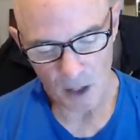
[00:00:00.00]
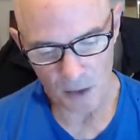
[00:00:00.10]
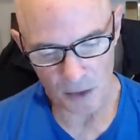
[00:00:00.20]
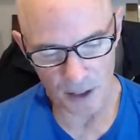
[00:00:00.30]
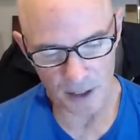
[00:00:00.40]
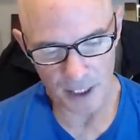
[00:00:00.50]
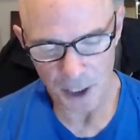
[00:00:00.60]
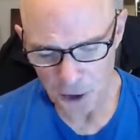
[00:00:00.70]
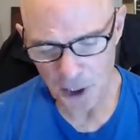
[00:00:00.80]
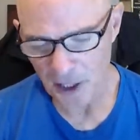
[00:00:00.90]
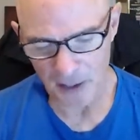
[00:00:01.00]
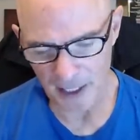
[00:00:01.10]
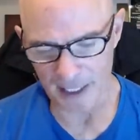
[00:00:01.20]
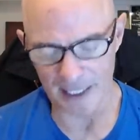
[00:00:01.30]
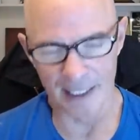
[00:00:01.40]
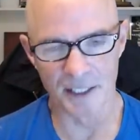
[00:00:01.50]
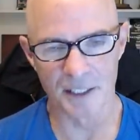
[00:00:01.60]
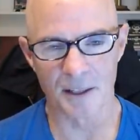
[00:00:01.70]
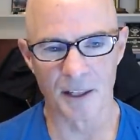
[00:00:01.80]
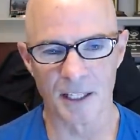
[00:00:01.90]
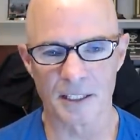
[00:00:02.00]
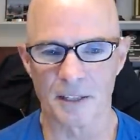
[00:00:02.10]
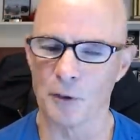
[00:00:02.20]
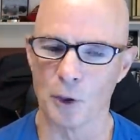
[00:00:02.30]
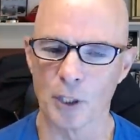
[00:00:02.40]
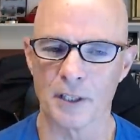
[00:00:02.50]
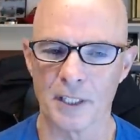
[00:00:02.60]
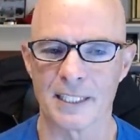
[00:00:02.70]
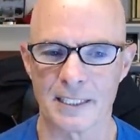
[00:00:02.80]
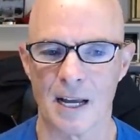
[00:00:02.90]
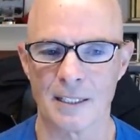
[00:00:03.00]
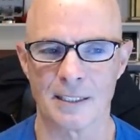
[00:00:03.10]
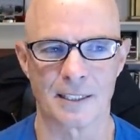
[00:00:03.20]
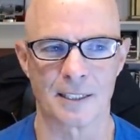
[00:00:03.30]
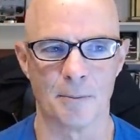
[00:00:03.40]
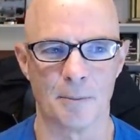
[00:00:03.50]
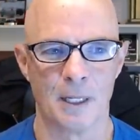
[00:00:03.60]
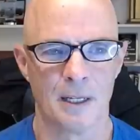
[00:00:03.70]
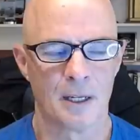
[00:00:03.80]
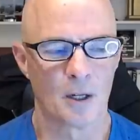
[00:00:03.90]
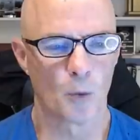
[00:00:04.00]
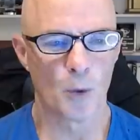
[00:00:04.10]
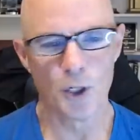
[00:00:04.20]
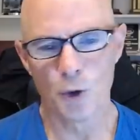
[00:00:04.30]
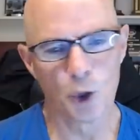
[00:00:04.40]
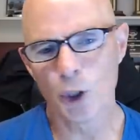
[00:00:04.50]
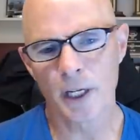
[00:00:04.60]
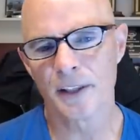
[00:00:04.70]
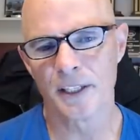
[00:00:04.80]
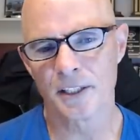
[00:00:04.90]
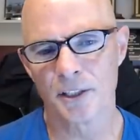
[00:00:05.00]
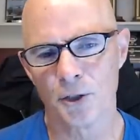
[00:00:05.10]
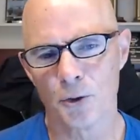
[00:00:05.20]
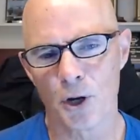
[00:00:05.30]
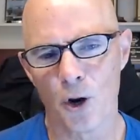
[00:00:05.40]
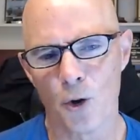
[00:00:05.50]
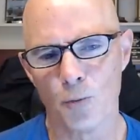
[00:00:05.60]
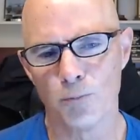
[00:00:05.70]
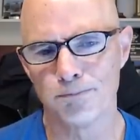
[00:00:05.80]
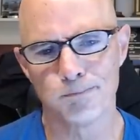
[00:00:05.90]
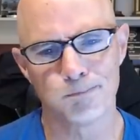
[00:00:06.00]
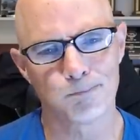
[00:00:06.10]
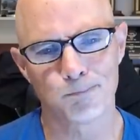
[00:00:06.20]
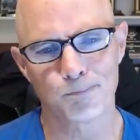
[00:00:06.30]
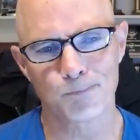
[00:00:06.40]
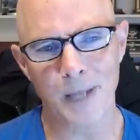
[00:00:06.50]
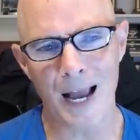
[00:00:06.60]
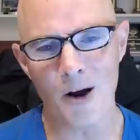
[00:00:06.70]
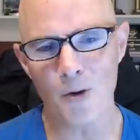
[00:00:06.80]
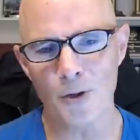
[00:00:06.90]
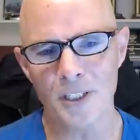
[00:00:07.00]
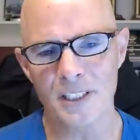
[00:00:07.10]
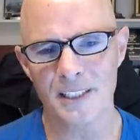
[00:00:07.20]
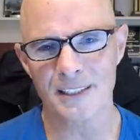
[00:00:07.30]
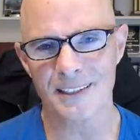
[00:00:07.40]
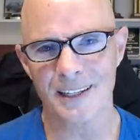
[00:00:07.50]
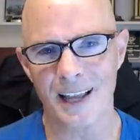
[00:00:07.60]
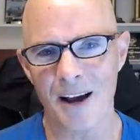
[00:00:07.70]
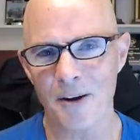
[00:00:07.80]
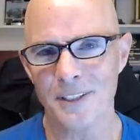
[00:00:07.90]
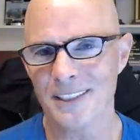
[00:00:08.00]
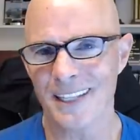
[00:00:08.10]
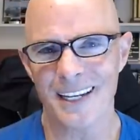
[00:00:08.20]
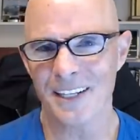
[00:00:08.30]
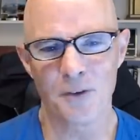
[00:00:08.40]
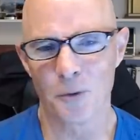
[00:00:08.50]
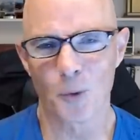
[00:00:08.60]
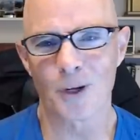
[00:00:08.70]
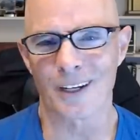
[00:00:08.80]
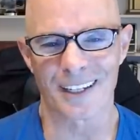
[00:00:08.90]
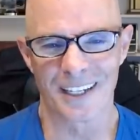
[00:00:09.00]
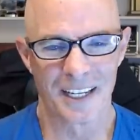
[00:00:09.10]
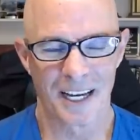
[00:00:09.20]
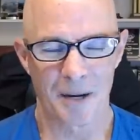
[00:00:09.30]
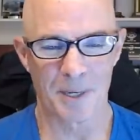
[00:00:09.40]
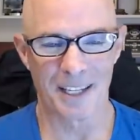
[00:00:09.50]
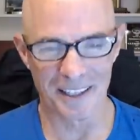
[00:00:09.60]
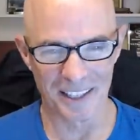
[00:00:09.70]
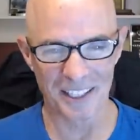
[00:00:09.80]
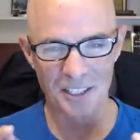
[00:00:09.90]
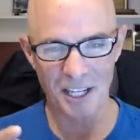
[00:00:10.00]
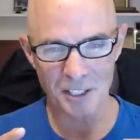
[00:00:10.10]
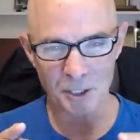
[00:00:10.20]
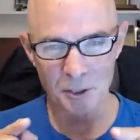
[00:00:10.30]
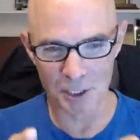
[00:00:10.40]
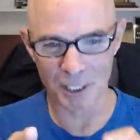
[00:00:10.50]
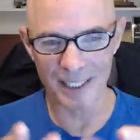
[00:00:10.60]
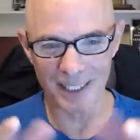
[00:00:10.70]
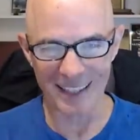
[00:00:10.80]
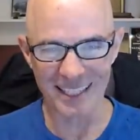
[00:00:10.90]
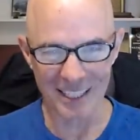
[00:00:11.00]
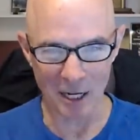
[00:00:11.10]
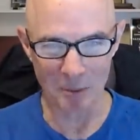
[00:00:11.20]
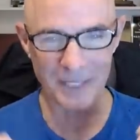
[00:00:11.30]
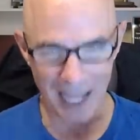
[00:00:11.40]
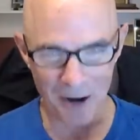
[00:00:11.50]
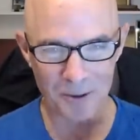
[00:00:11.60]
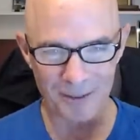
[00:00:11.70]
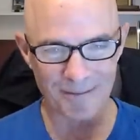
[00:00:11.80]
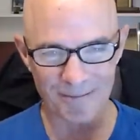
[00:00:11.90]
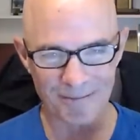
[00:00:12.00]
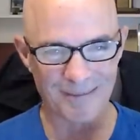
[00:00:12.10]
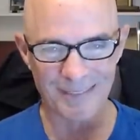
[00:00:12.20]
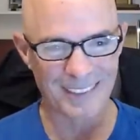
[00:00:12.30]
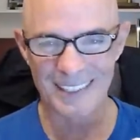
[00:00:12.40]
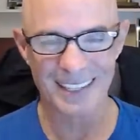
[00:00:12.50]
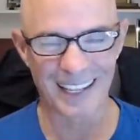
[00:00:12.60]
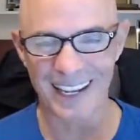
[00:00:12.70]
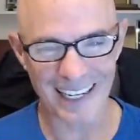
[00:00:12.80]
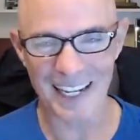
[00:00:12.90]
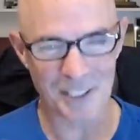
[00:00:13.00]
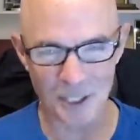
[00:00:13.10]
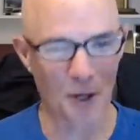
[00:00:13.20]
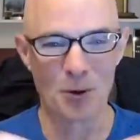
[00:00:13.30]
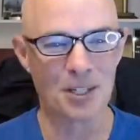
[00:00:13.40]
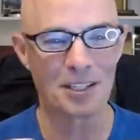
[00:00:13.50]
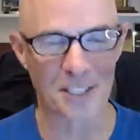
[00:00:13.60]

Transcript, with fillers: the interesting thing is this: if you look at this exhaust system, when you look at this, you go, "How does how does that even work? I mean, the exhaust goes in and then comes out like it has to go into